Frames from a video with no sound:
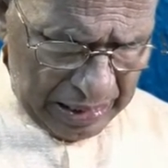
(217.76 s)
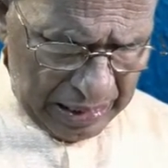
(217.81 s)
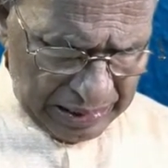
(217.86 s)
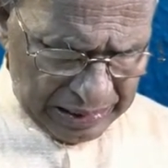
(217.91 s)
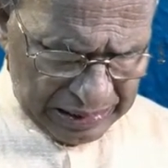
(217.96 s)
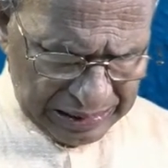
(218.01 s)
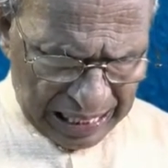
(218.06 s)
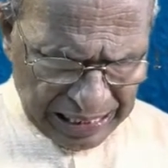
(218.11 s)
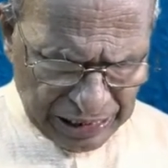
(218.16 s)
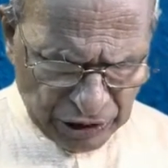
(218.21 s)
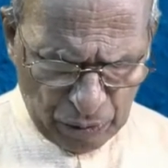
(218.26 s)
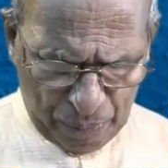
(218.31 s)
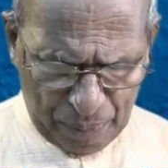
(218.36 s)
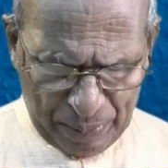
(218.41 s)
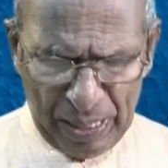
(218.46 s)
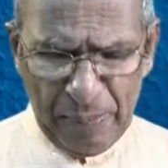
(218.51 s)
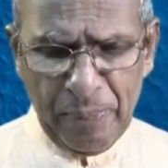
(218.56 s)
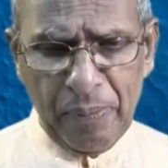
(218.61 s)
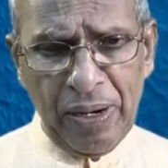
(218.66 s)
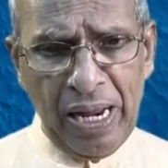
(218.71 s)
Such
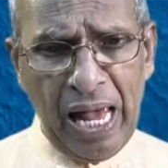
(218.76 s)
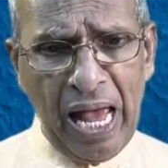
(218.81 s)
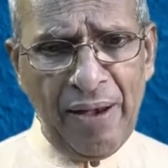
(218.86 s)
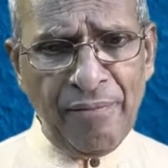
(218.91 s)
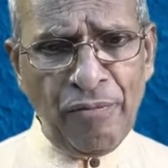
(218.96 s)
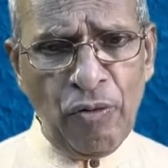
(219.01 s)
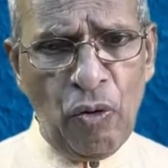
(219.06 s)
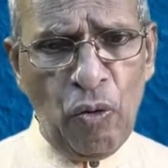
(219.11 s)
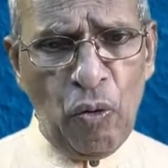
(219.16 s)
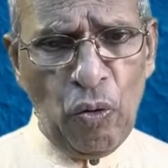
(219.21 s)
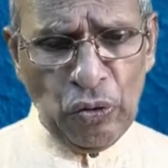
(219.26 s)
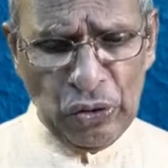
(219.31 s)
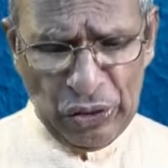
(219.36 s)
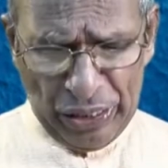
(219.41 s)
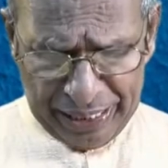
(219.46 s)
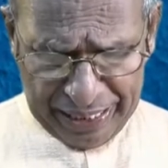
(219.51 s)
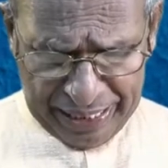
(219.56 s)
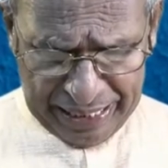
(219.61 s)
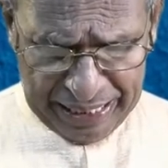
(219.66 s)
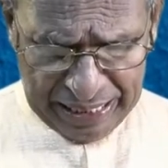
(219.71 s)
people have
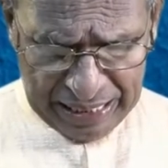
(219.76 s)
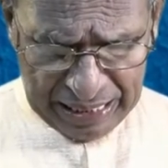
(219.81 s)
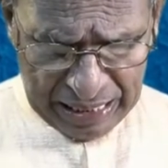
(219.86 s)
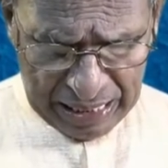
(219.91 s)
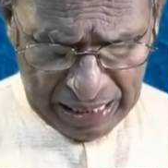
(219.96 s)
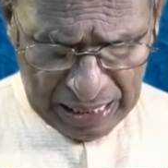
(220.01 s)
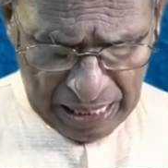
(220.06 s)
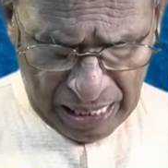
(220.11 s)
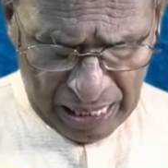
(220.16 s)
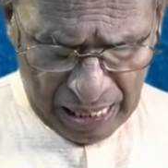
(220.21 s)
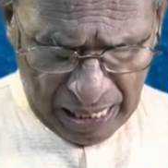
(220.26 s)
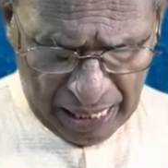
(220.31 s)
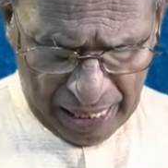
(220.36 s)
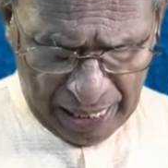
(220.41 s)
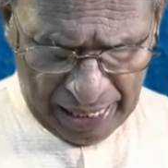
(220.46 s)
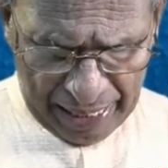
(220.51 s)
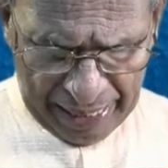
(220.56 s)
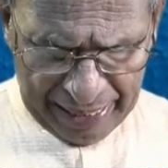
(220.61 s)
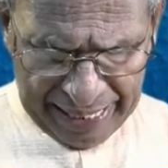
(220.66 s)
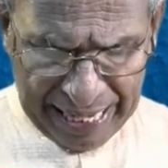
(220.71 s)
only
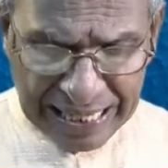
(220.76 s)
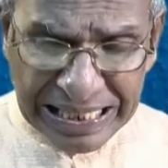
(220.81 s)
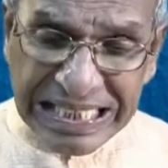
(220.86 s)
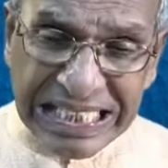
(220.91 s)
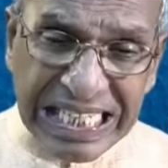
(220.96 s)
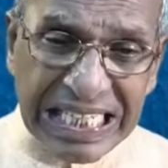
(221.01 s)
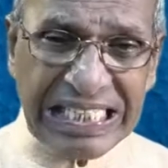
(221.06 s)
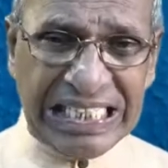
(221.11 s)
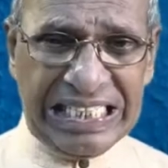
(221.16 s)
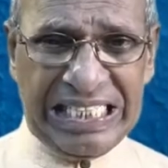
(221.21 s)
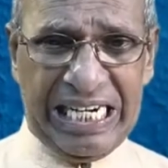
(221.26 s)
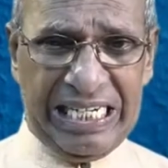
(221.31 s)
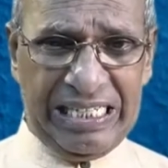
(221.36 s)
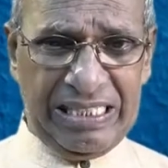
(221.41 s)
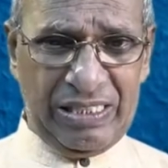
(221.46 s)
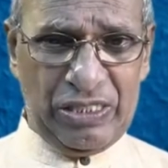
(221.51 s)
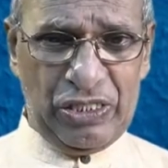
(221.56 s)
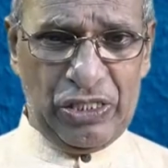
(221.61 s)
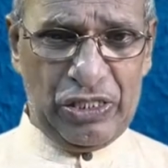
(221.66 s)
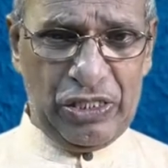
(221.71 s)
uh,
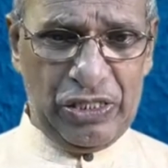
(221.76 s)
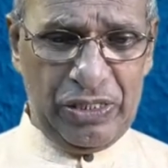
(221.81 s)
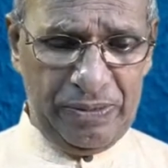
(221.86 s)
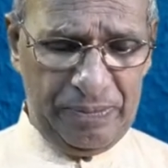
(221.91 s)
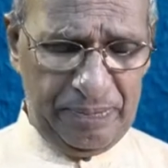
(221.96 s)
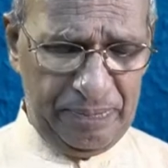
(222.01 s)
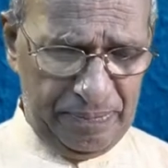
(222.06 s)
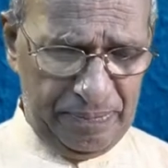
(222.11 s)
existence.